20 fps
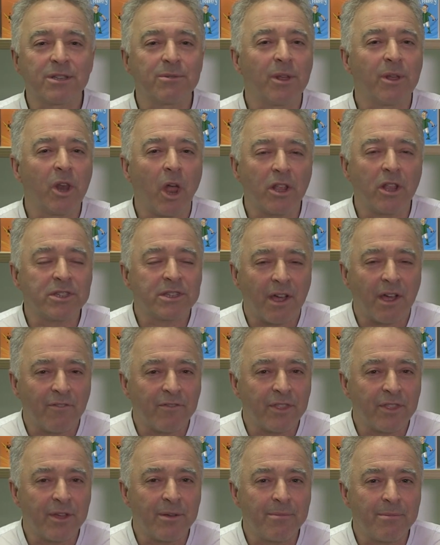There were lots
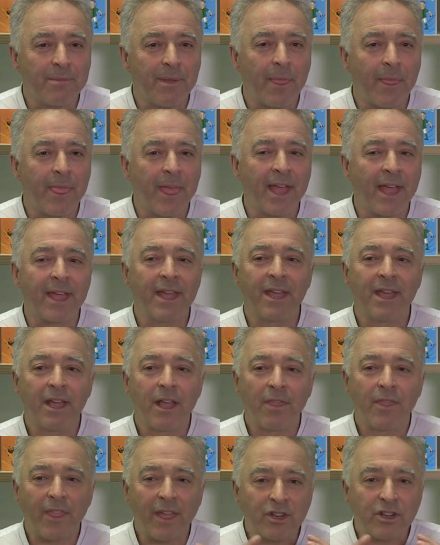of them, and they
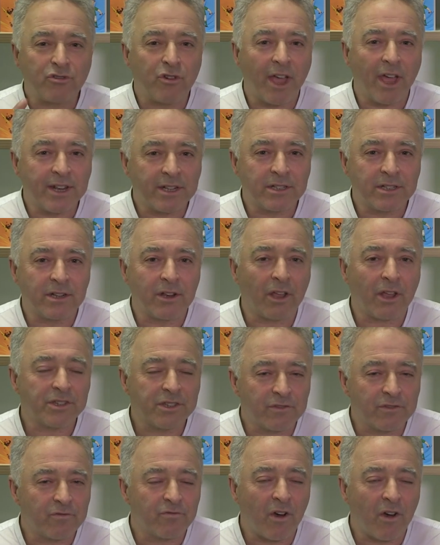they tried
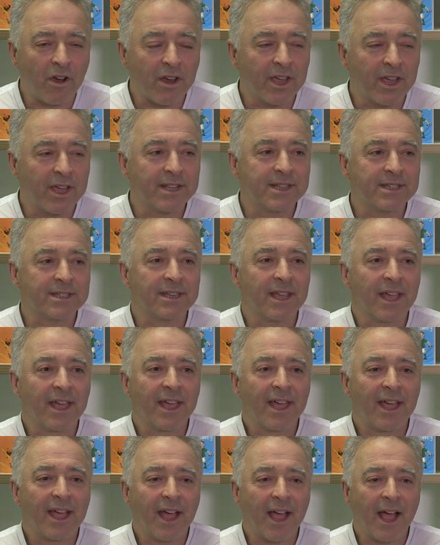lots of rockets,
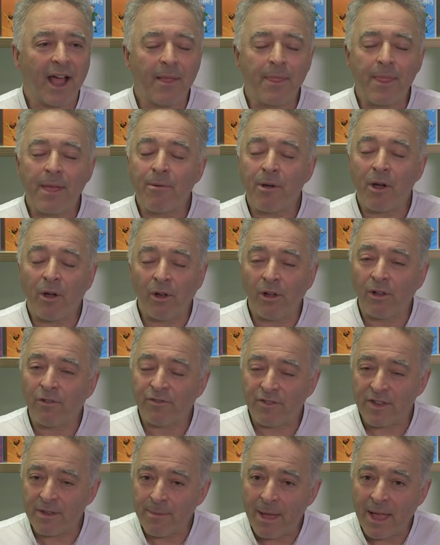and they were all
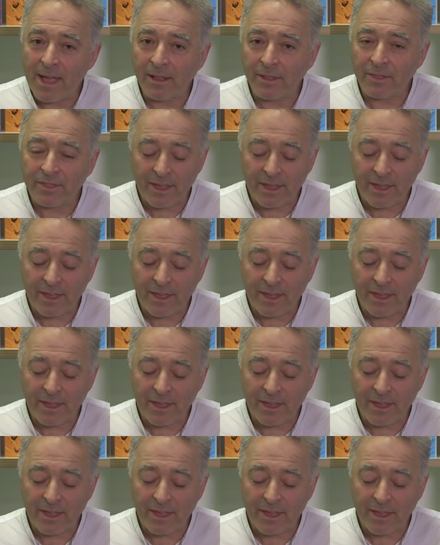female.